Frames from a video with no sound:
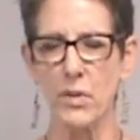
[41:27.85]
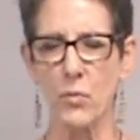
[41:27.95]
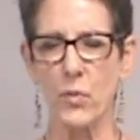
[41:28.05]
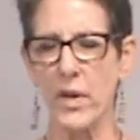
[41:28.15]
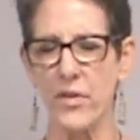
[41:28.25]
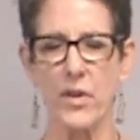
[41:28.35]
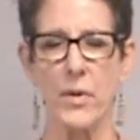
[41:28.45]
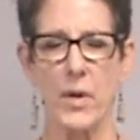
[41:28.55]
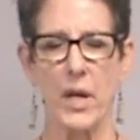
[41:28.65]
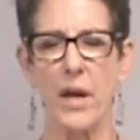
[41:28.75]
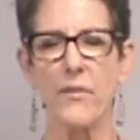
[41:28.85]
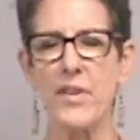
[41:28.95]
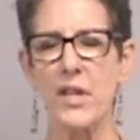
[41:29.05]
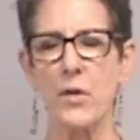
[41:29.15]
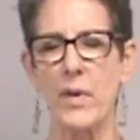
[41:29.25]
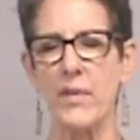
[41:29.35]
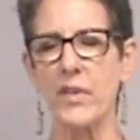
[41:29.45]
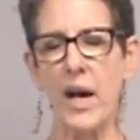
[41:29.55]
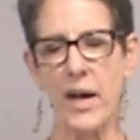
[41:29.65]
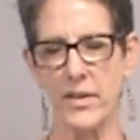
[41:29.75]
we do it with
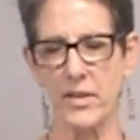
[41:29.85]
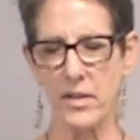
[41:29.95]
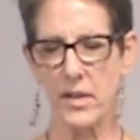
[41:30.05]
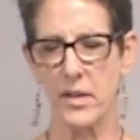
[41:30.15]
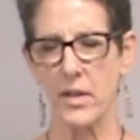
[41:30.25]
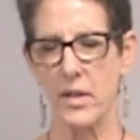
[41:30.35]
everything we've got,